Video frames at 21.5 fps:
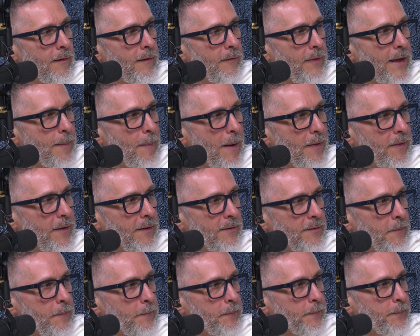Think about
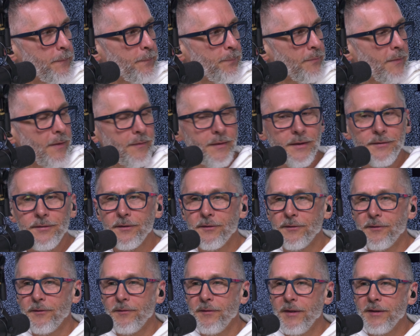this. This
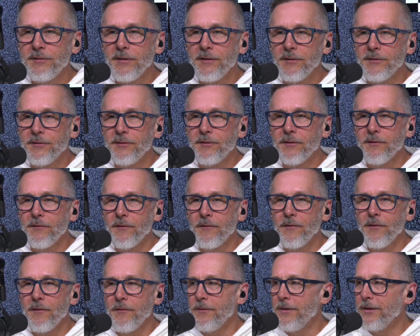is this is
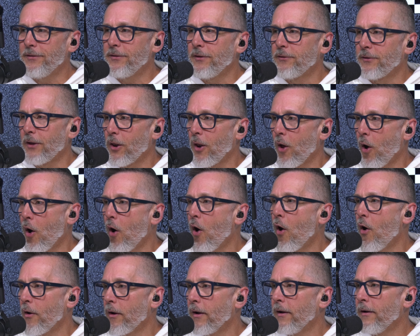this is a
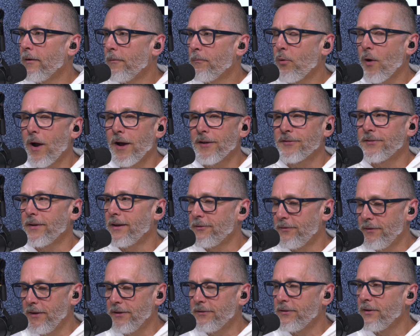long
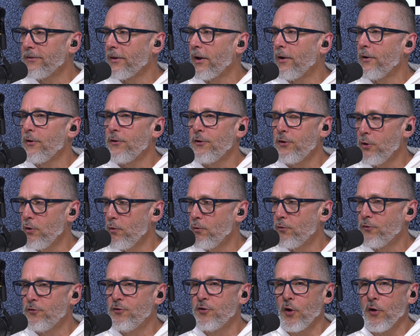process. This is a
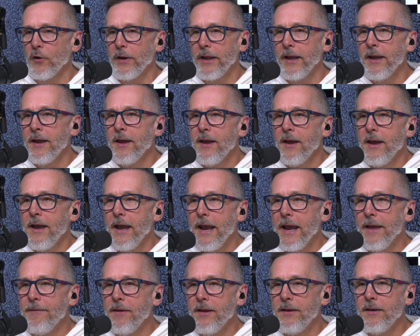huge journey.
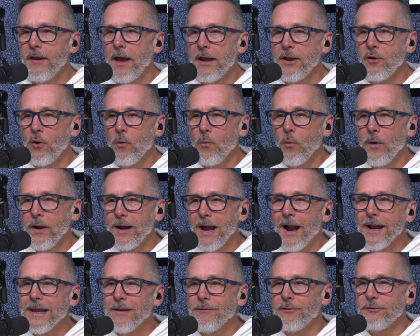And then, you know, when
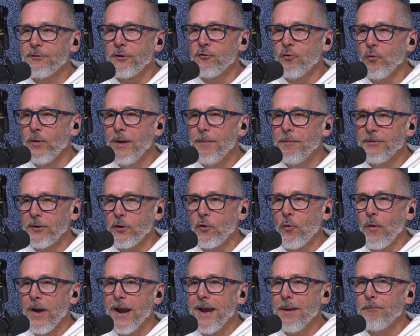God gives us a dream, it's a
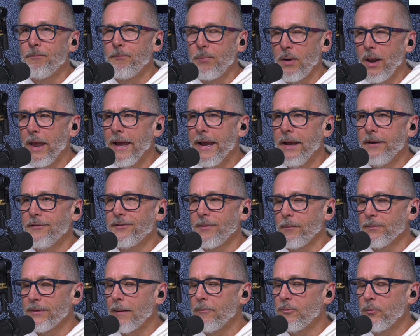grand plan.
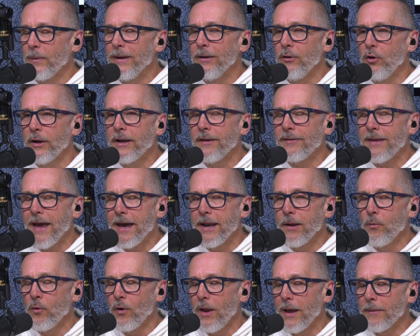Sometimes we look at that
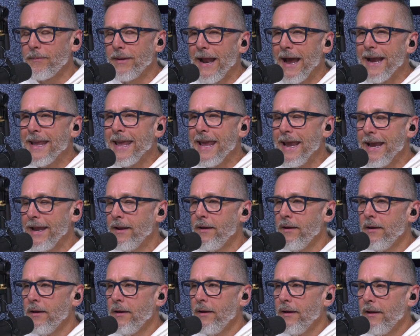and we're like, man, I can't
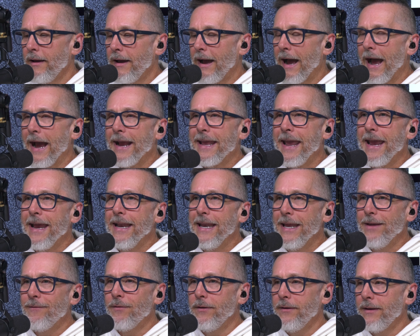I can't
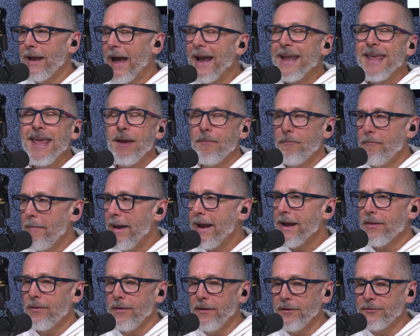even I can't
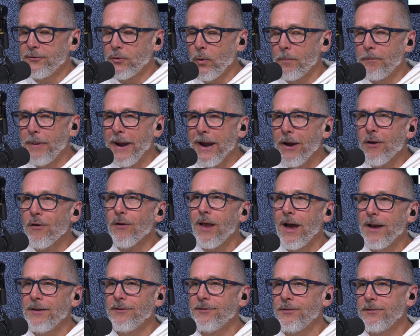make this. So it
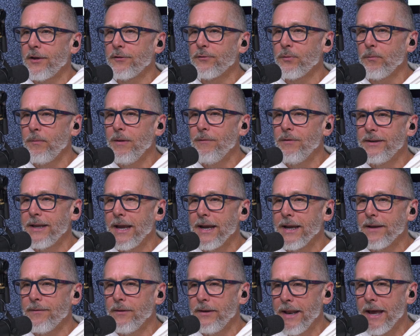paralyzes us from even
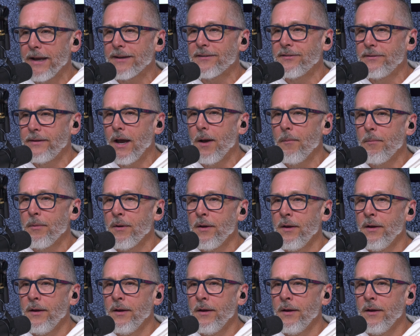taking the next step.